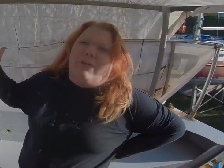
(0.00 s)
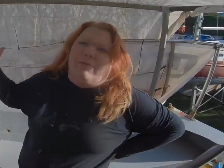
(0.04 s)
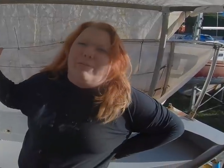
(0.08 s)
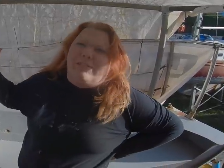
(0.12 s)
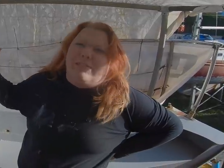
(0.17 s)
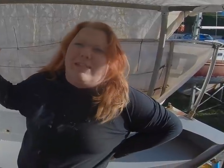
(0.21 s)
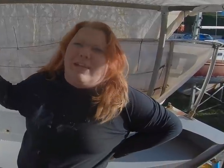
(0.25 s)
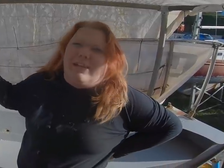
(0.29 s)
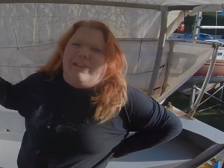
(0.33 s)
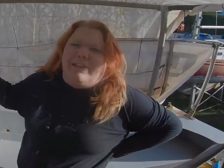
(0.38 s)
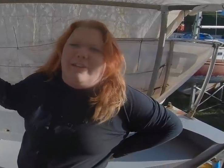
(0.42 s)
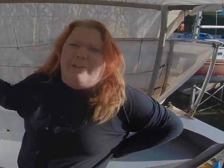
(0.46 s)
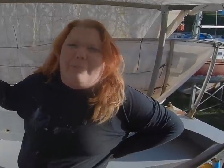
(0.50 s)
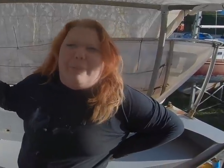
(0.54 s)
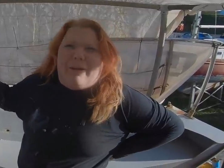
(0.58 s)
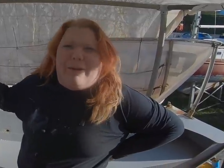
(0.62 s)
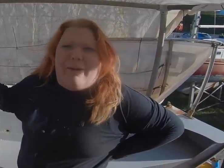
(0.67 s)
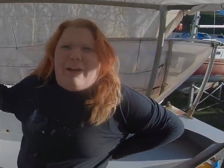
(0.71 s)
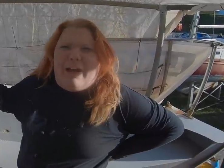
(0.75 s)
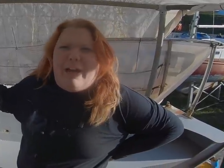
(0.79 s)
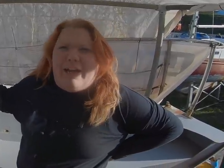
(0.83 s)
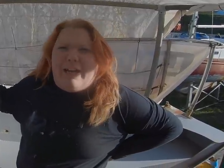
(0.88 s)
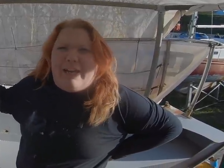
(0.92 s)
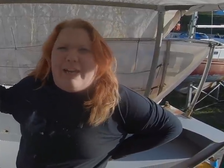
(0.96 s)
I was telling you
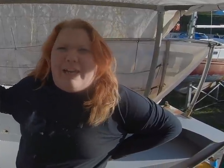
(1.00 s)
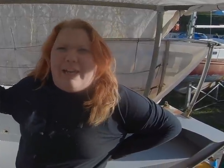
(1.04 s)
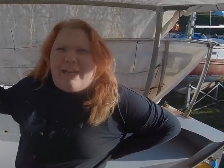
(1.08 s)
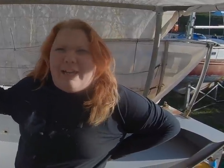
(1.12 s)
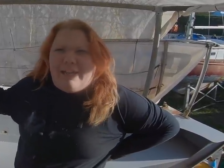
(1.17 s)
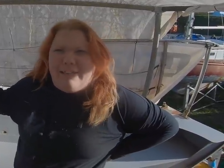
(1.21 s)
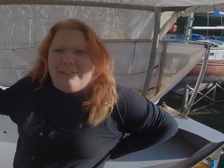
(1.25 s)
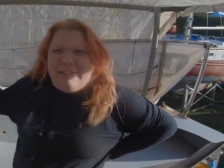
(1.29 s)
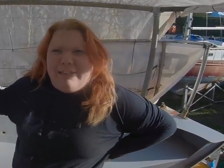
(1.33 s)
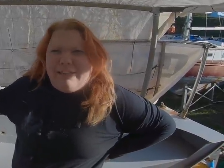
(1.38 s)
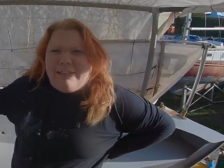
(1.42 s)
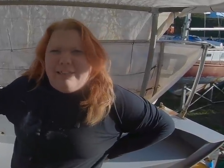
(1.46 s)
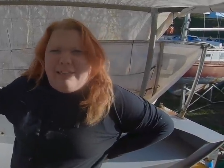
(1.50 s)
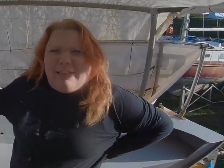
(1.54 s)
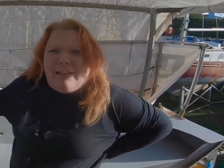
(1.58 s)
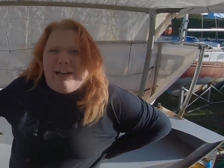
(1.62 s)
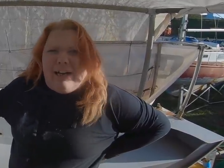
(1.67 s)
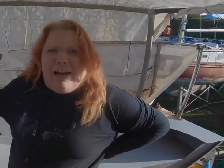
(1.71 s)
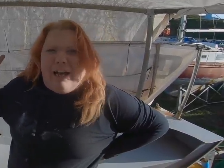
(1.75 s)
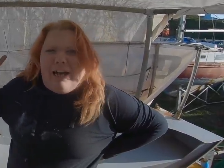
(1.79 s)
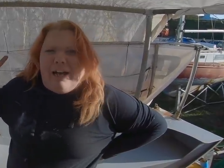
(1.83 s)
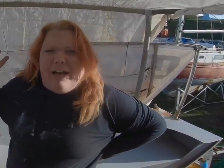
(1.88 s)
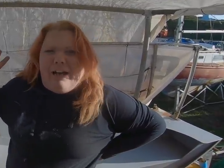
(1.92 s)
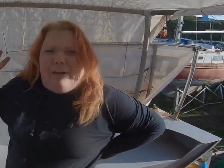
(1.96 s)
about earlier.
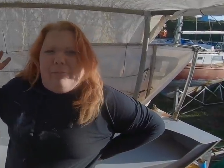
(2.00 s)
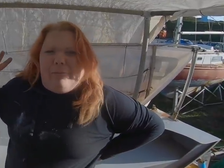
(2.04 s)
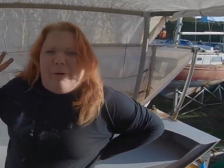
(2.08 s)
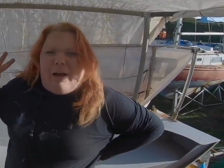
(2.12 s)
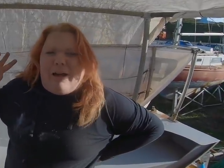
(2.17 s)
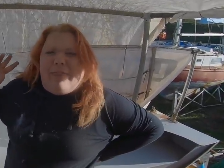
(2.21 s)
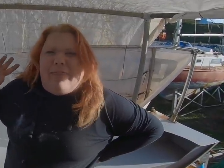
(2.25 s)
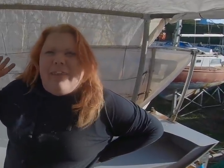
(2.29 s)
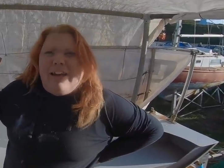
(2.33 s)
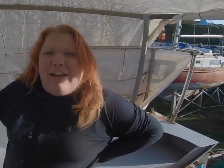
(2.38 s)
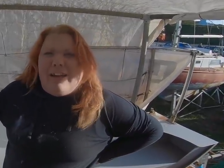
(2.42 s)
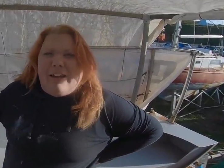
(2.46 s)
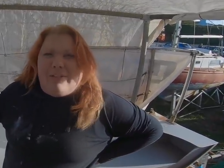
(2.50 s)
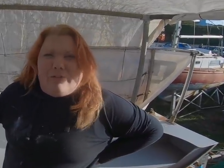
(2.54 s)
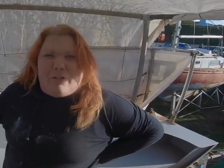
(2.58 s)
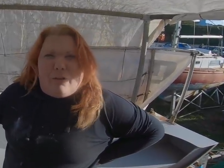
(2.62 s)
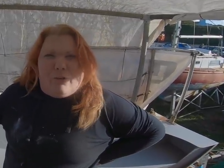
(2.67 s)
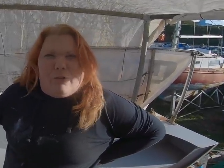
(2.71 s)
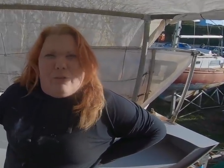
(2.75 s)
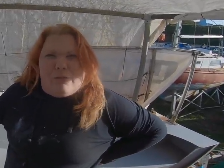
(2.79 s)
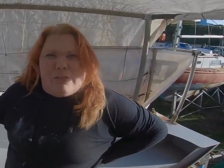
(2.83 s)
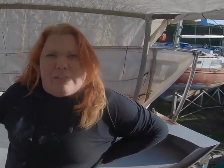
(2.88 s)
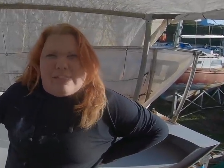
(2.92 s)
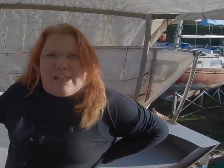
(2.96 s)
Um, I think I've got
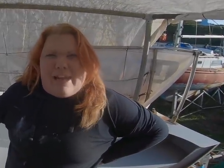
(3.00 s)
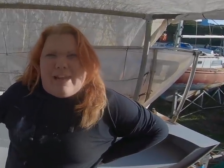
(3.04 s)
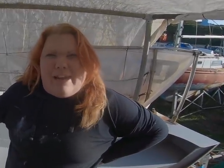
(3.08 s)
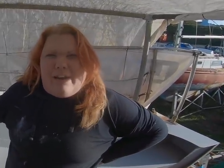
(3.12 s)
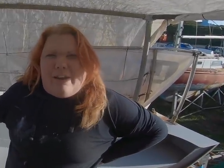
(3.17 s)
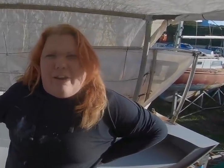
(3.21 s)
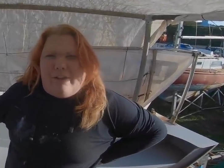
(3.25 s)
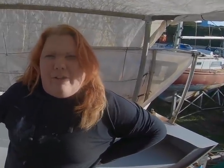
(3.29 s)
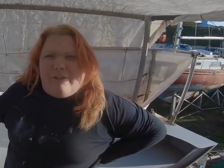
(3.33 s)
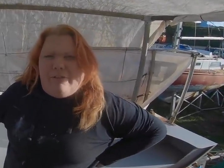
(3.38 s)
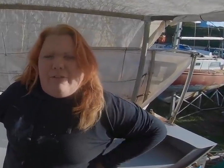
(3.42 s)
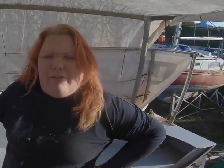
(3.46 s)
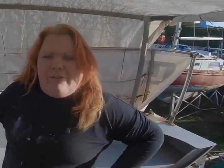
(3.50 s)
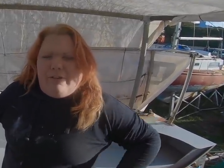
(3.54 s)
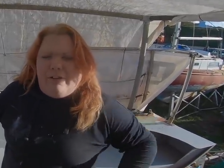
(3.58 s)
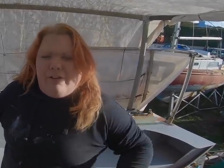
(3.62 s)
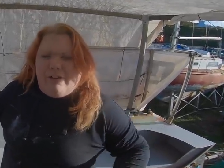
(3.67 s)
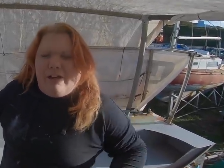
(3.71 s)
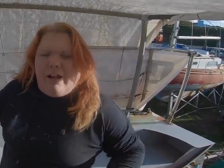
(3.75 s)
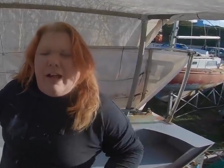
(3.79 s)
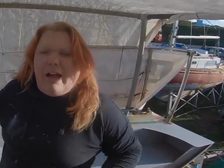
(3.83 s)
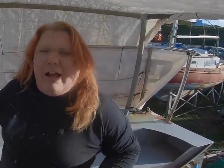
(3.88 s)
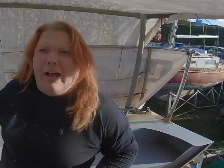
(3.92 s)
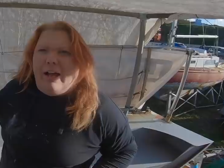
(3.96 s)
all the scale off
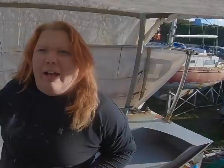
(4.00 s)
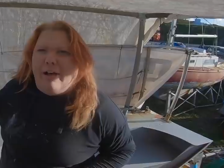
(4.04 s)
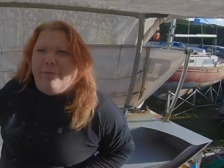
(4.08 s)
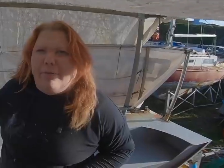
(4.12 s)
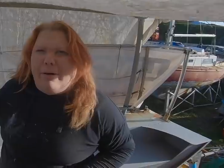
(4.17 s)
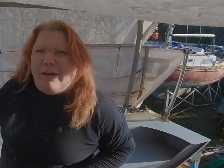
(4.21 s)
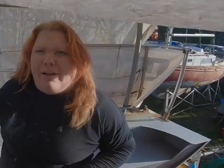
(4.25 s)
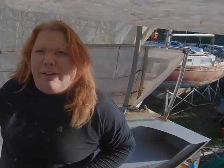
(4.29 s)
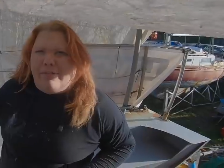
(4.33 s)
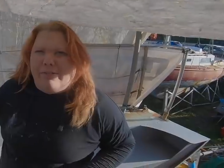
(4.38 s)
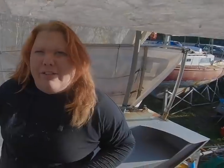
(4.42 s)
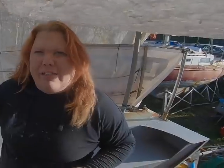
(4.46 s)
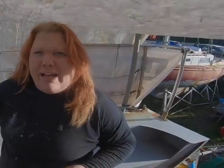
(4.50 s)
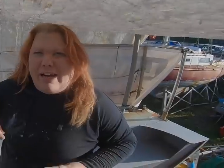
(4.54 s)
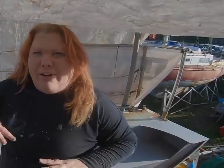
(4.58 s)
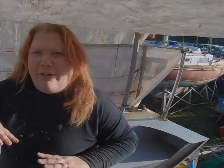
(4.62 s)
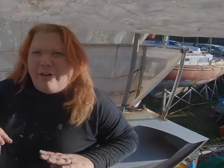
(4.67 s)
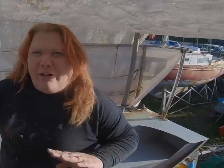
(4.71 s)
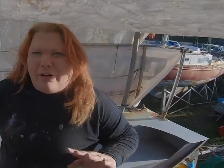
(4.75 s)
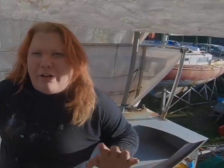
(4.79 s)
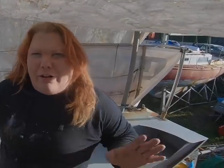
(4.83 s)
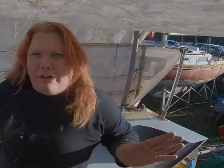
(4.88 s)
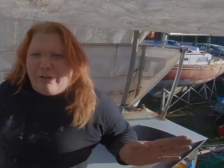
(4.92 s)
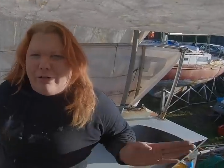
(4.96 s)
um, and I've
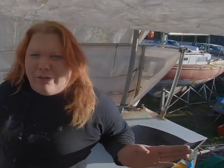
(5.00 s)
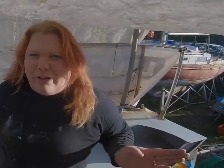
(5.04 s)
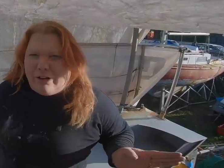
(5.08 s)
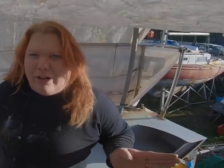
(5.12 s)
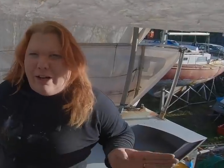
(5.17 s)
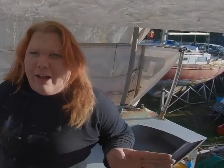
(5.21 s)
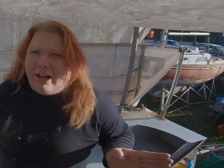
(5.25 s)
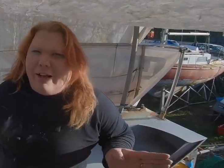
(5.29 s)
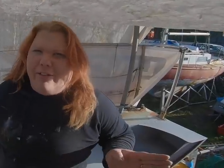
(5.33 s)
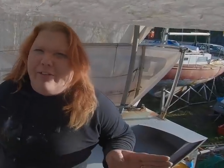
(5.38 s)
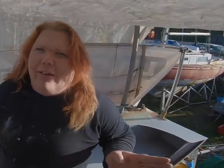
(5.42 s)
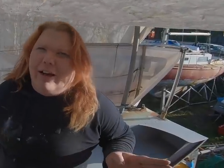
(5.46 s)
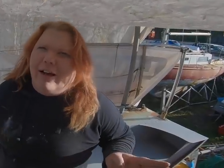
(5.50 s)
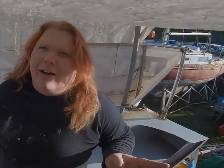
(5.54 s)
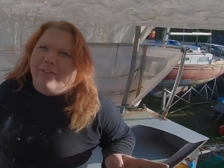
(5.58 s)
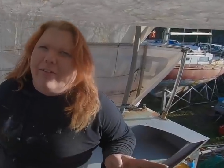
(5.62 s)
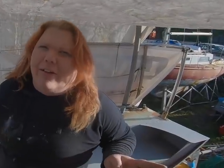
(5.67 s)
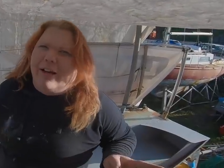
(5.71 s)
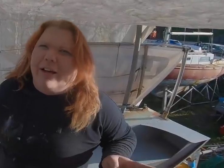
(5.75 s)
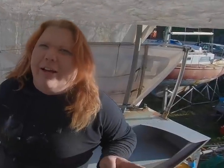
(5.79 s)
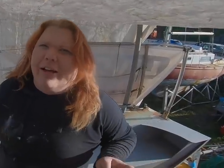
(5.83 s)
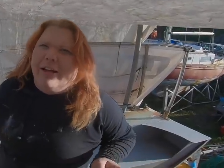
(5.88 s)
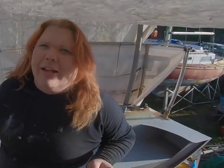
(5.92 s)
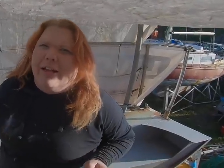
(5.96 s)
terracooed the life out of
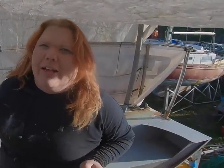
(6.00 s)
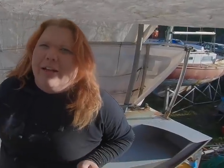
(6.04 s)
it.